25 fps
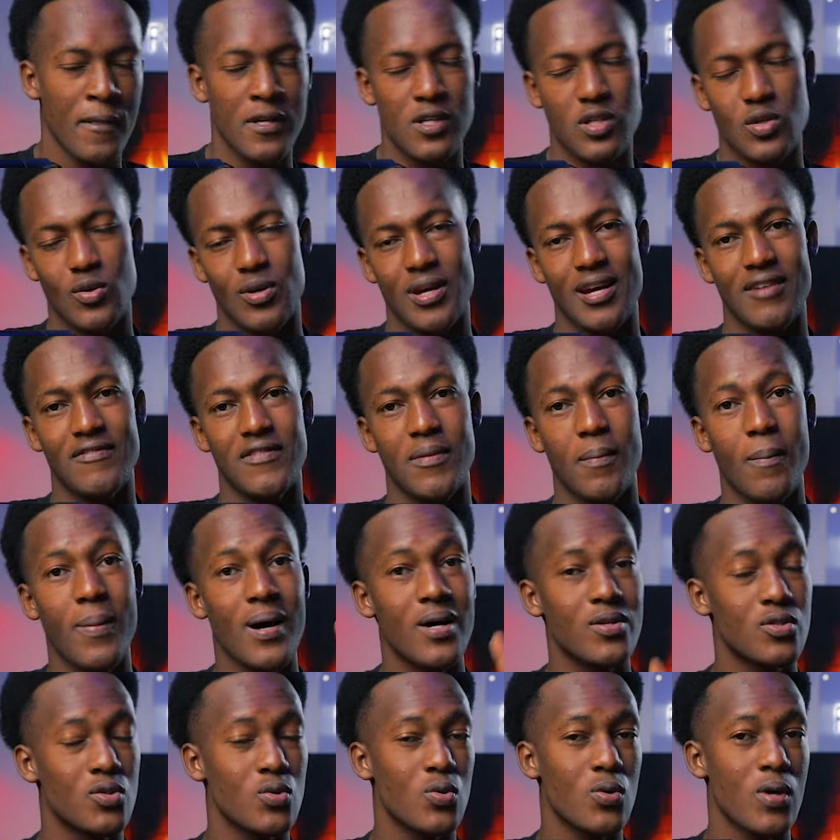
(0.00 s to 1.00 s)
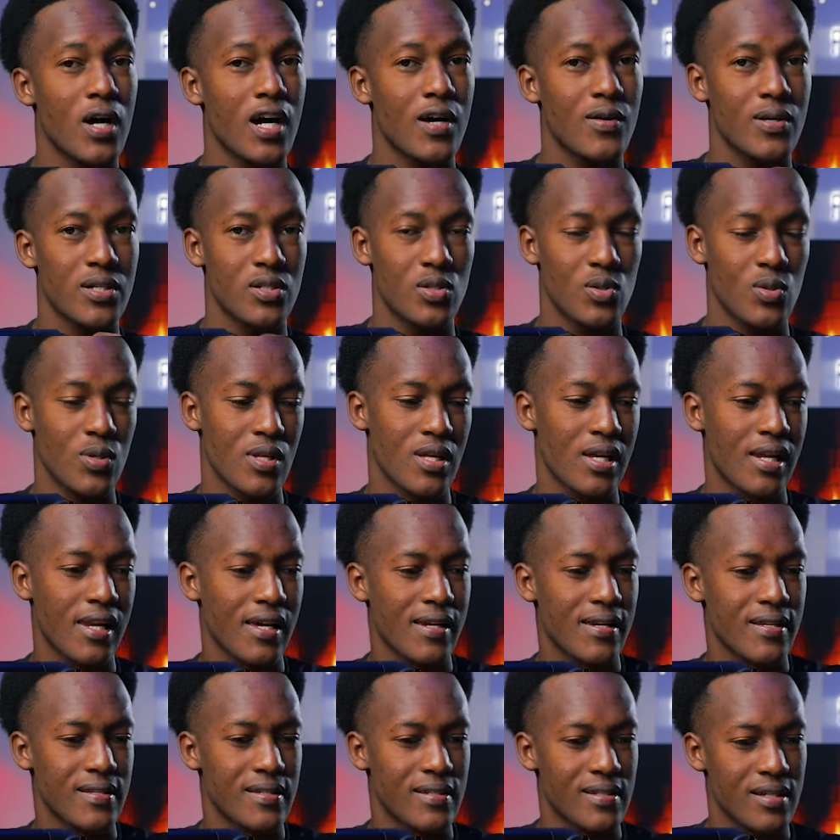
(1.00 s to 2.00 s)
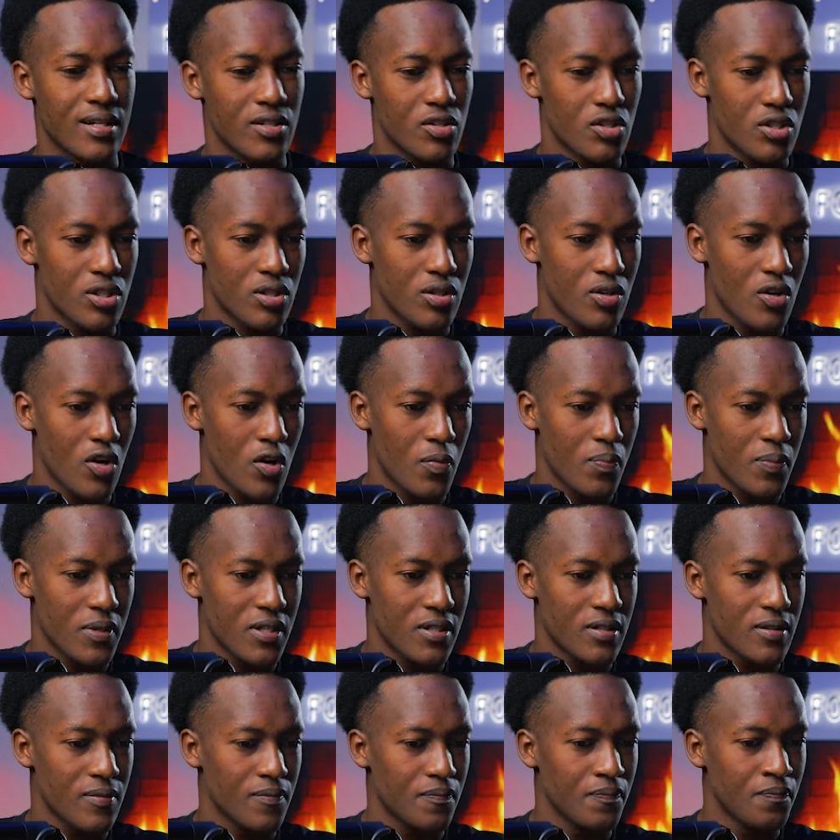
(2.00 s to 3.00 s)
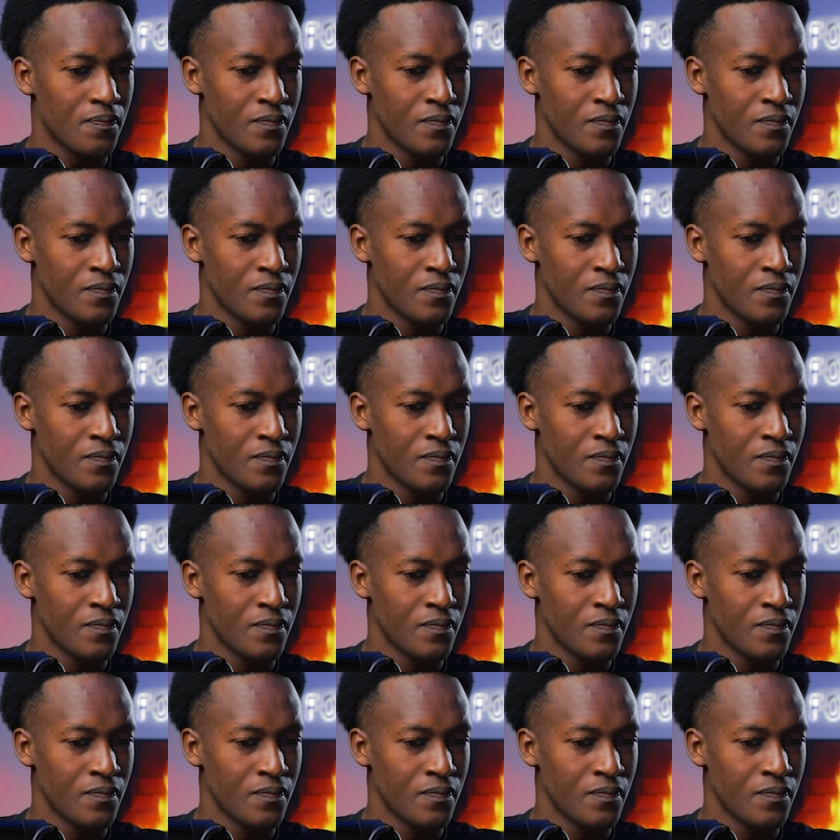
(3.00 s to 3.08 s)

So we have about 2 hours to the London session open.